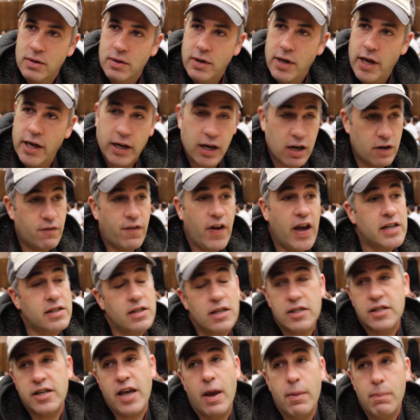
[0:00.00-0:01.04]
It conveys the
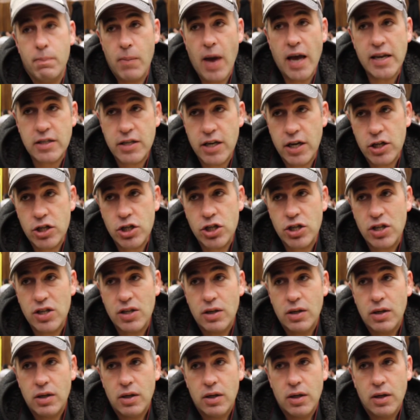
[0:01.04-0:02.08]
same message,
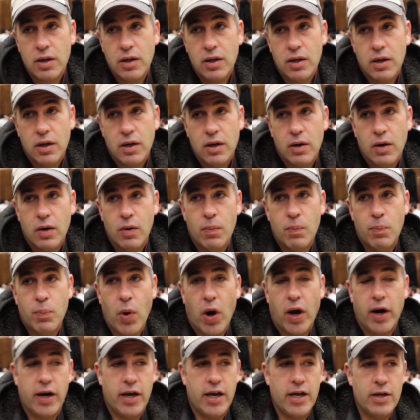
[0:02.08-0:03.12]

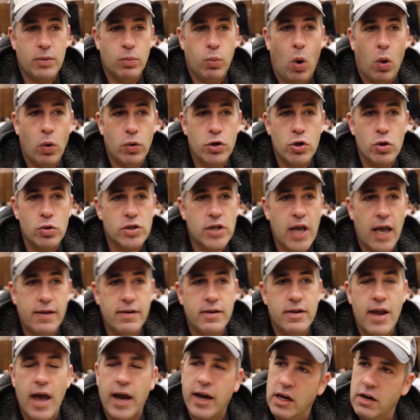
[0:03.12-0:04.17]
but he won't use that
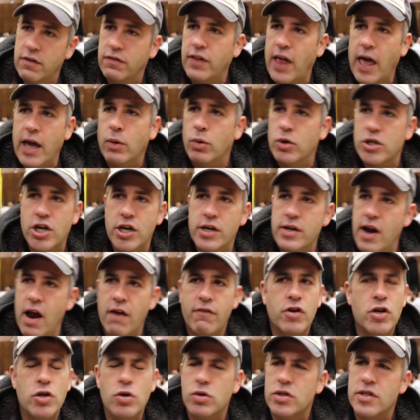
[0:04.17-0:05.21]
negative language. He
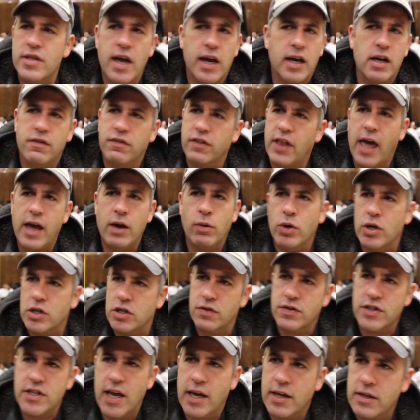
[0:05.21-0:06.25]
never used negative language
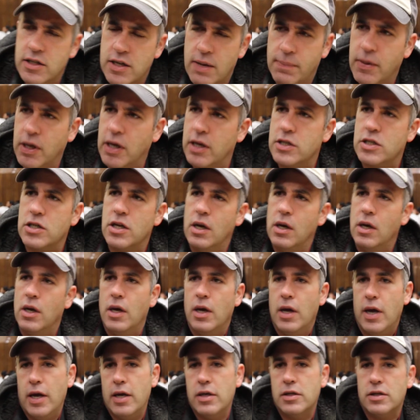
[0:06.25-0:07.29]
of saying something is
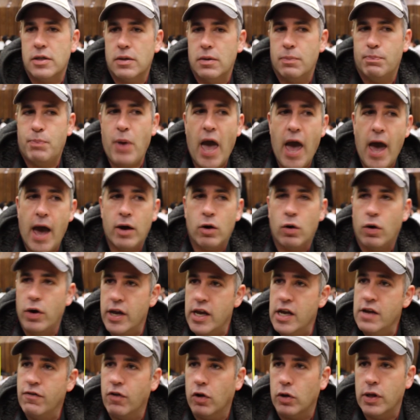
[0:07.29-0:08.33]
bad or
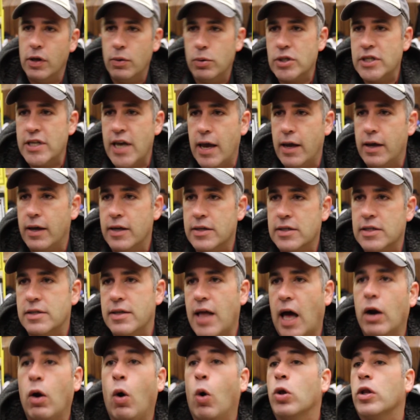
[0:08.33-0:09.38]
evil. He would say it's
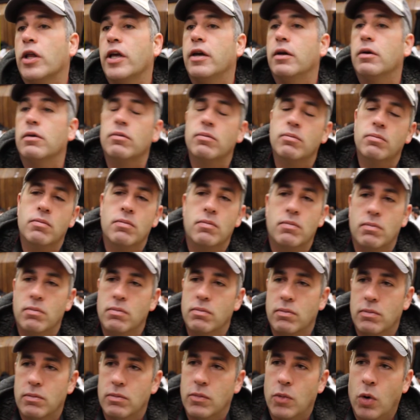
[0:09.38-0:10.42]
not holy
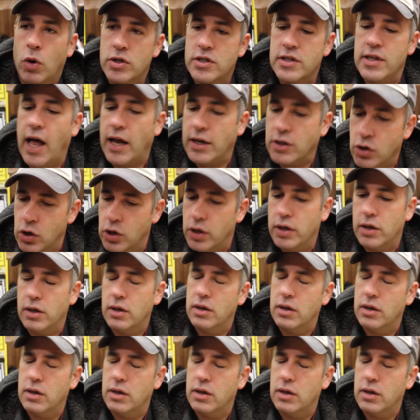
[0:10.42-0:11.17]
or it's not good.